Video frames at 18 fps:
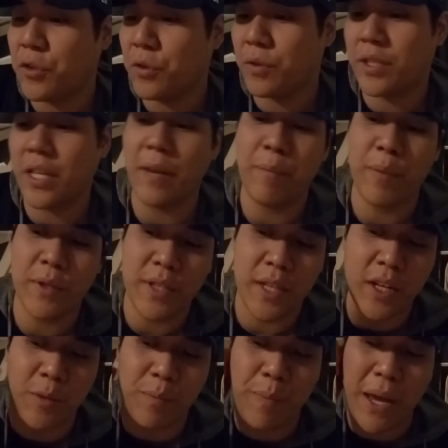save
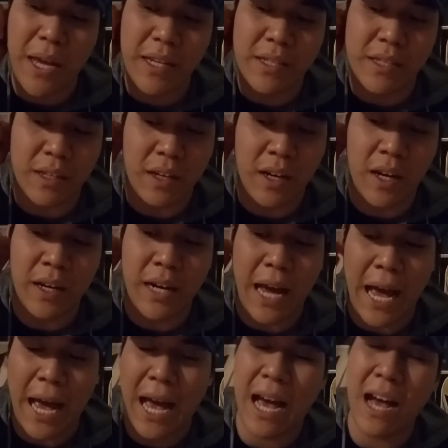percentage based on
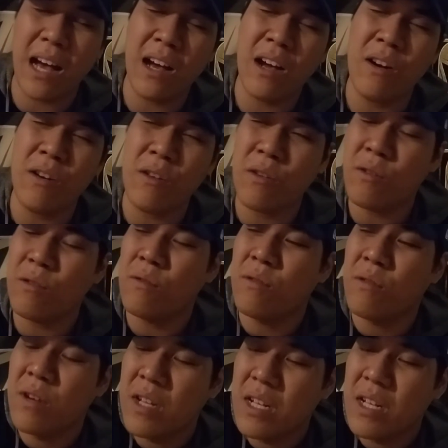how